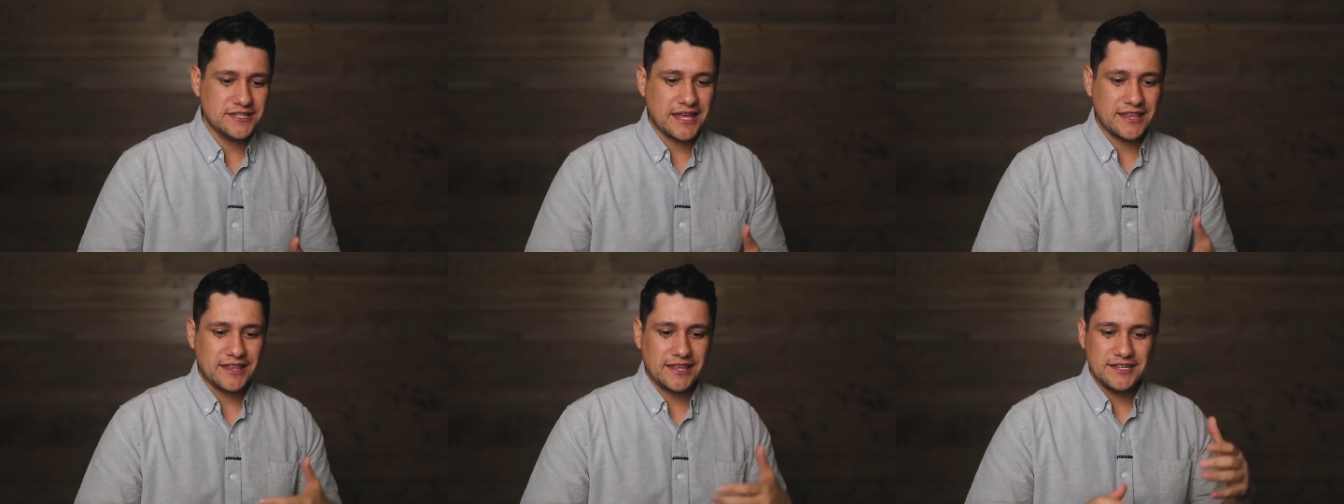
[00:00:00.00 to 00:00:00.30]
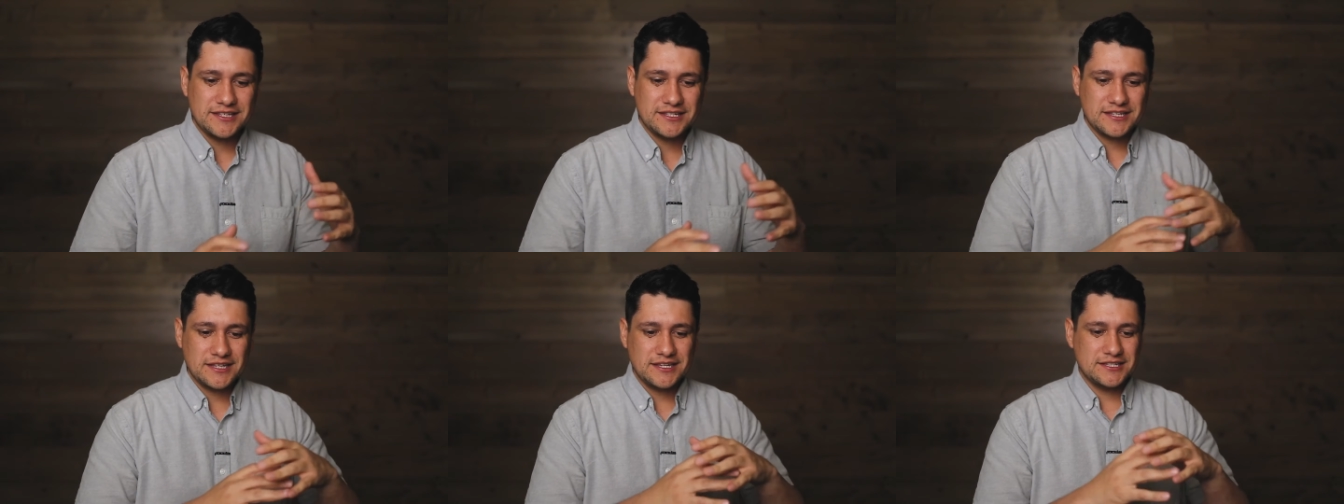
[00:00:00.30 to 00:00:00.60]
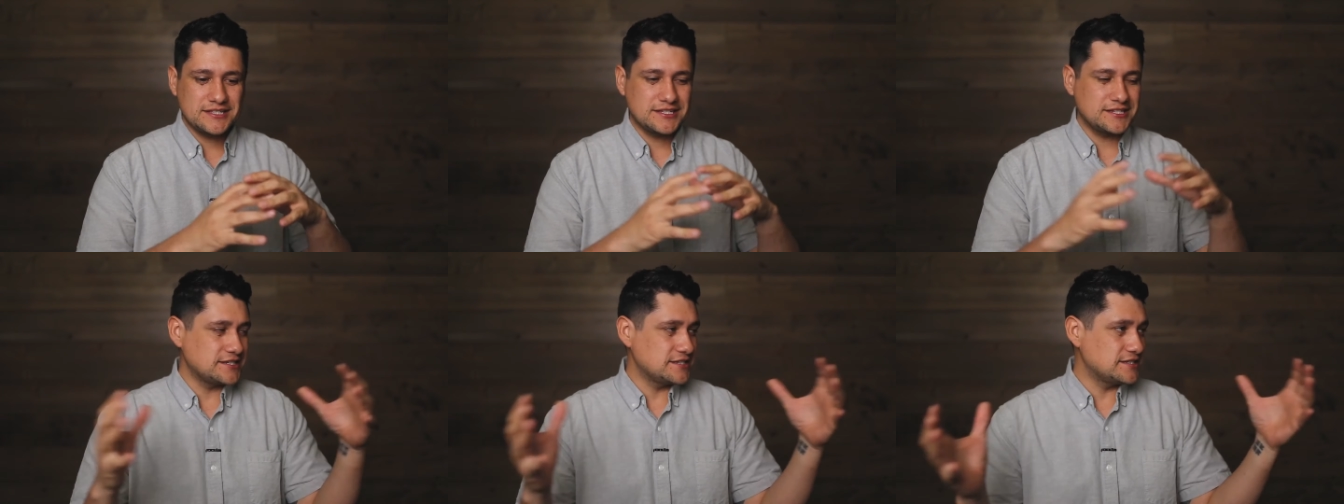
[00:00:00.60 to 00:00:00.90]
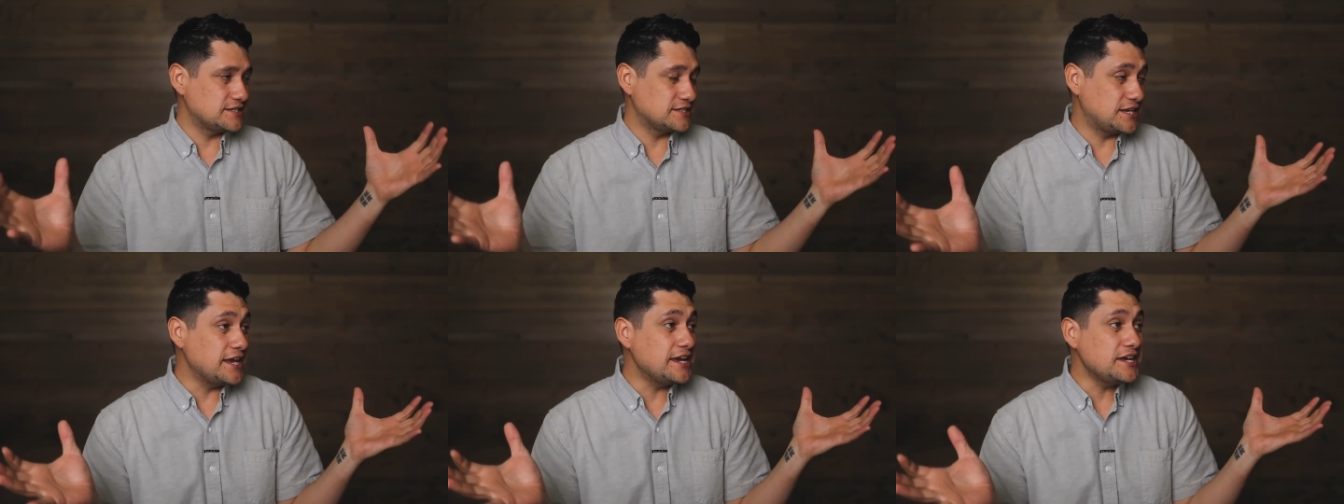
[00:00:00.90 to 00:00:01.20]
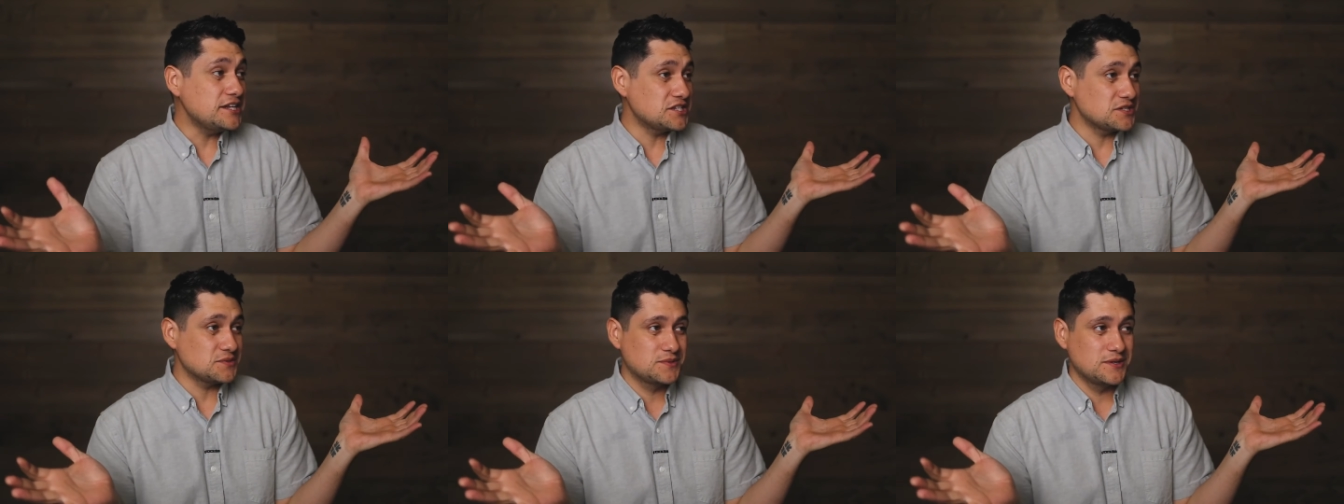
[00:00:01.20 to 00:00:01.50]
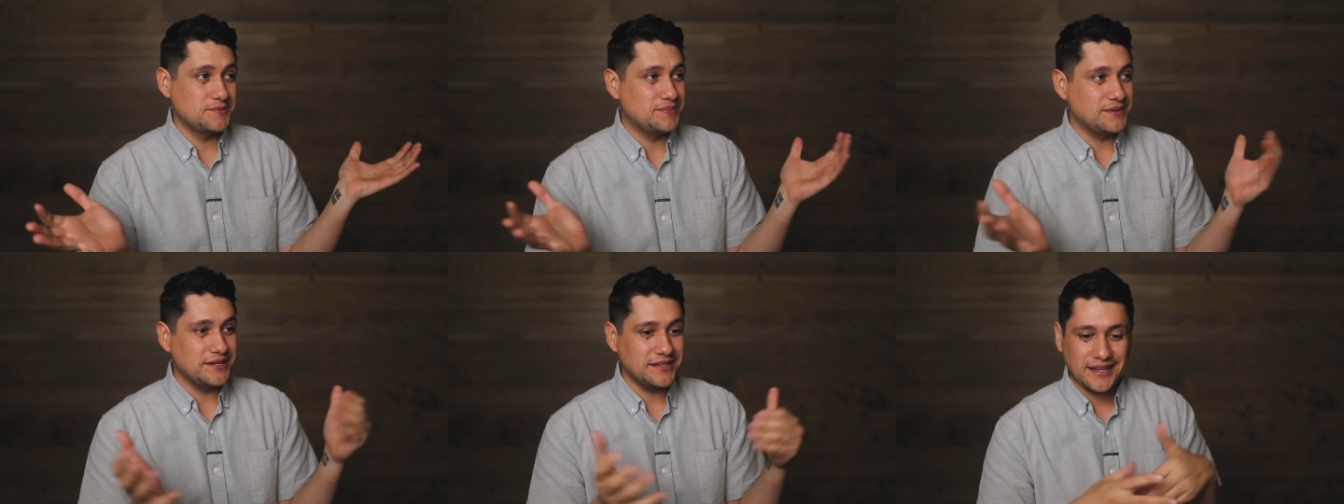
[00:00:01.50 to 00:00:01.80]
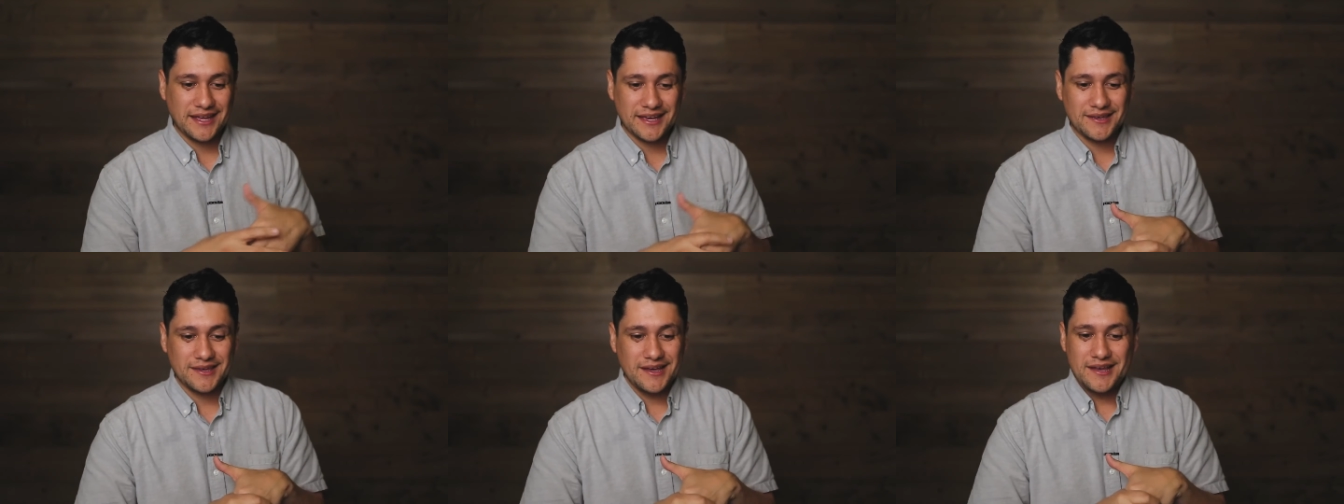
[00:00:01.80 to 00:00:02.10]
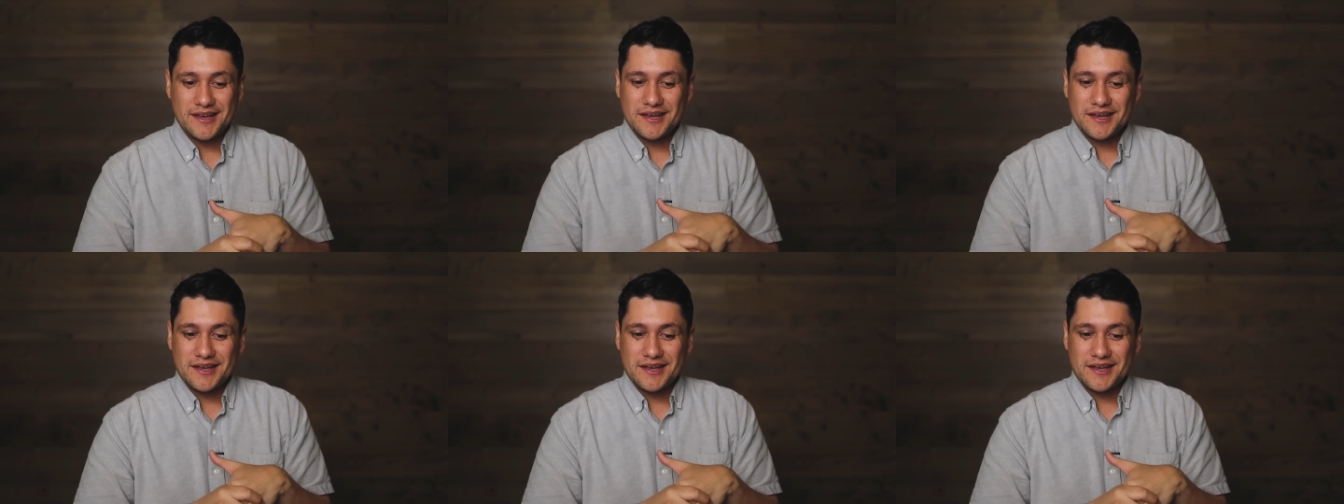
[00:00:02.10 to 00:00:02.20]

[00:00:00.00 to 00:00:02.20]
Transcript: that his teaching would be like,